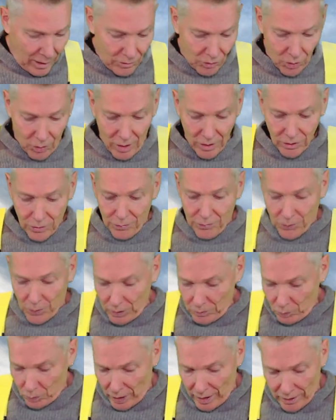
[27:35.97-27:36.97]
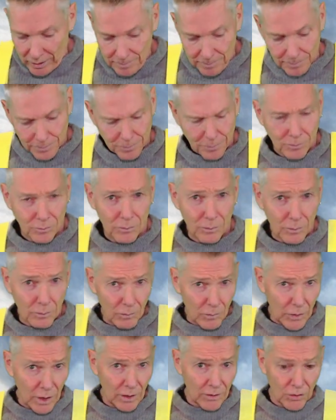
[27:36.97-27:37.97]
So on to footwear
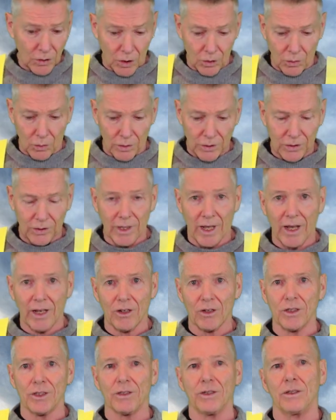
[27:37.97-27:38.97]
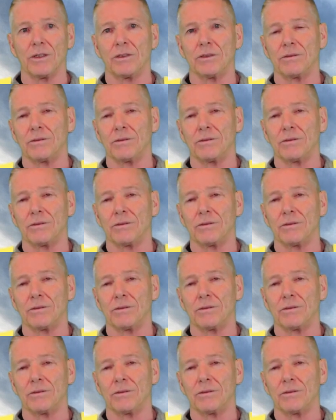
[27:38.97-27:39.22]
so standard